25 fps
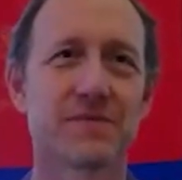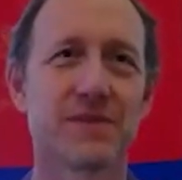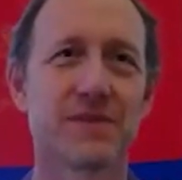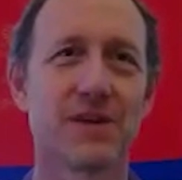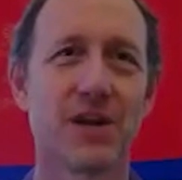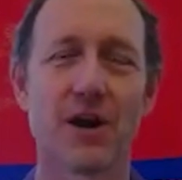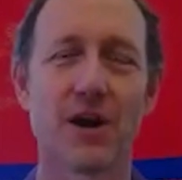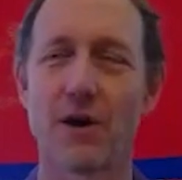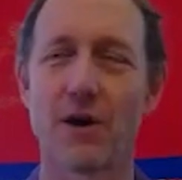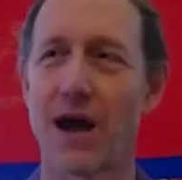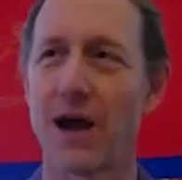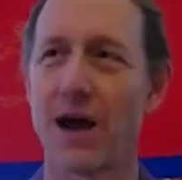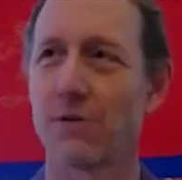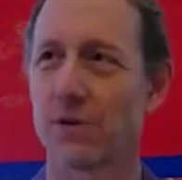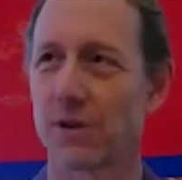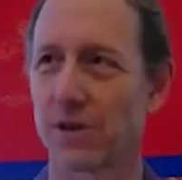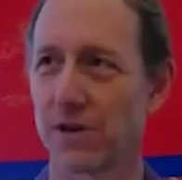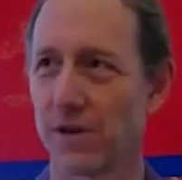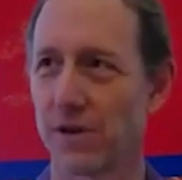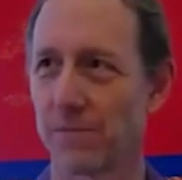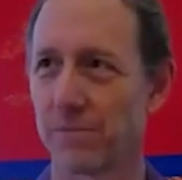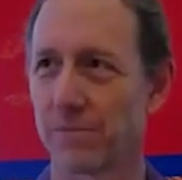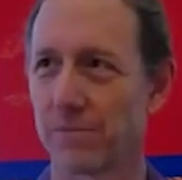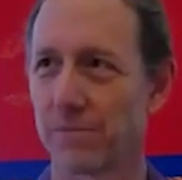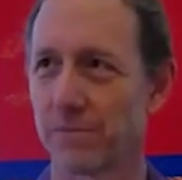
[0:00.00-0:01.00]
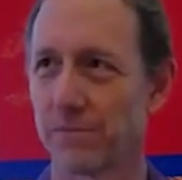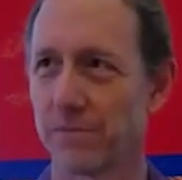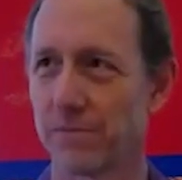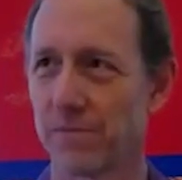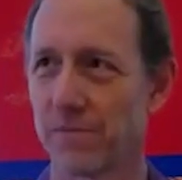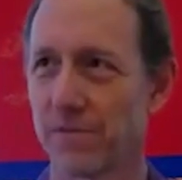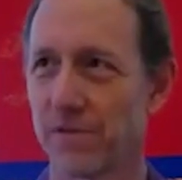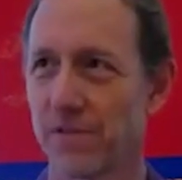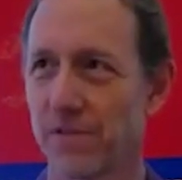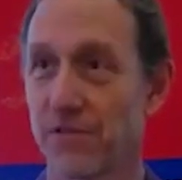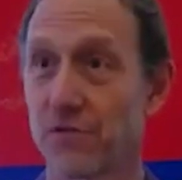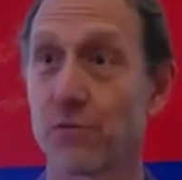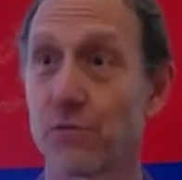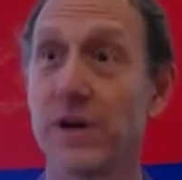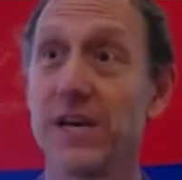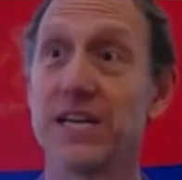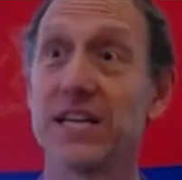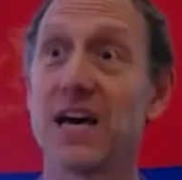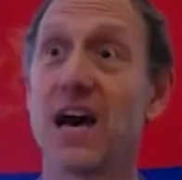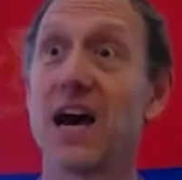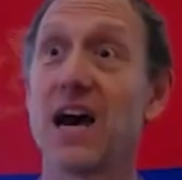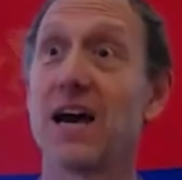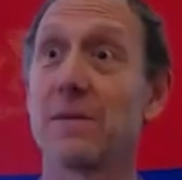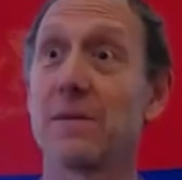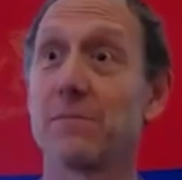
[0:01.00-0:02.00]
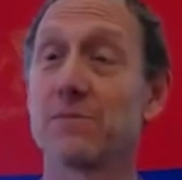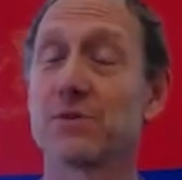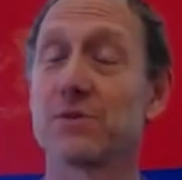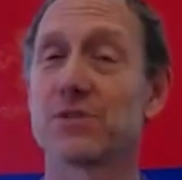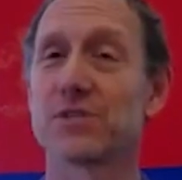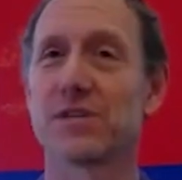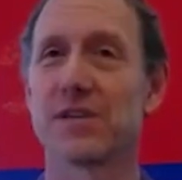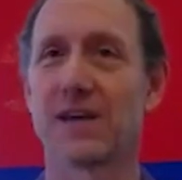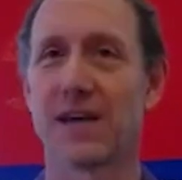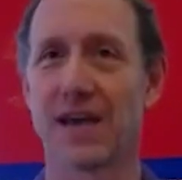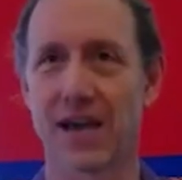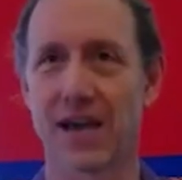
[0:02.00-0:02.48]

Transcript: you know, outcome. Three times